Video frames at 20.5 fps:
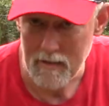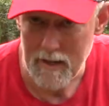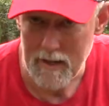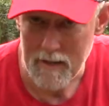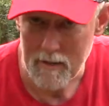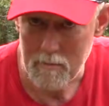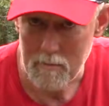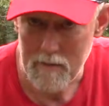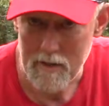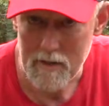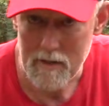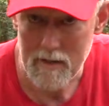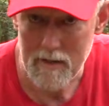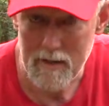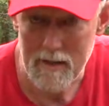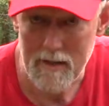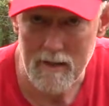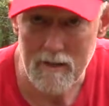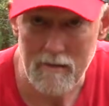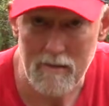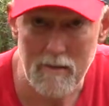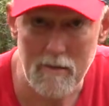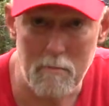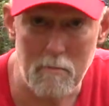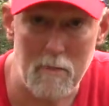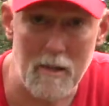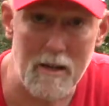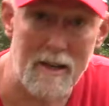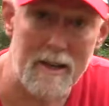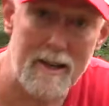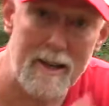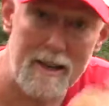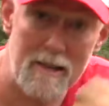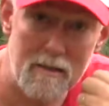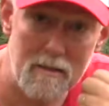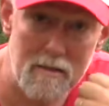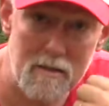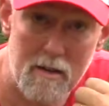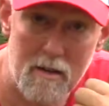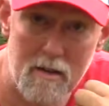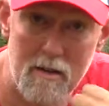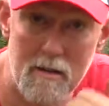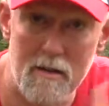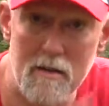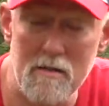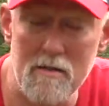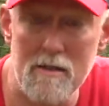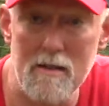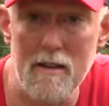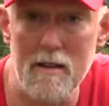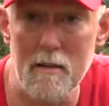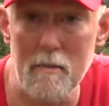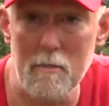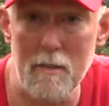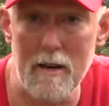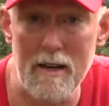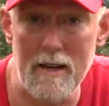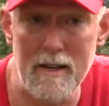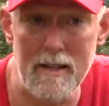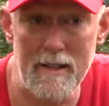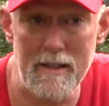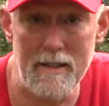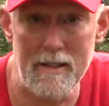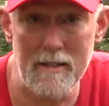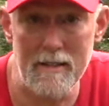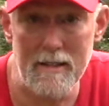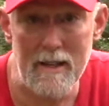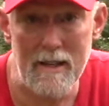out of myself, but I got a little target set up back here